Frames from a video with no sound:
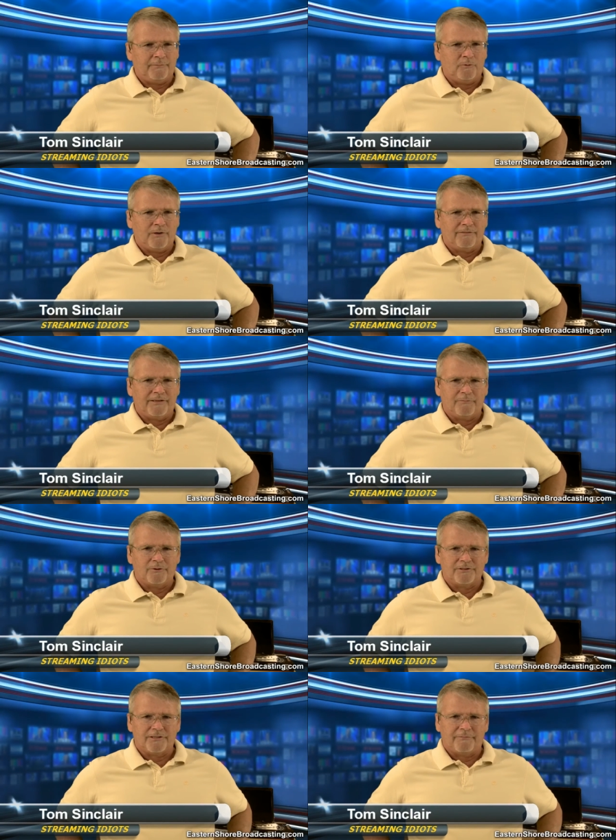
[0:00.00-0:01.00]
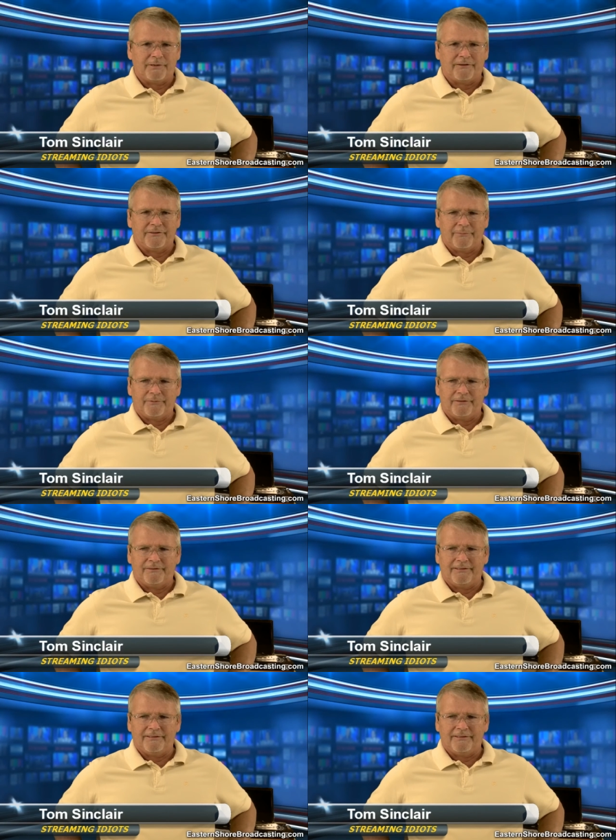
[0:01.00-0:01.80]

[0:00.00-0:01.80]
Boy, I've got more stuff piled up than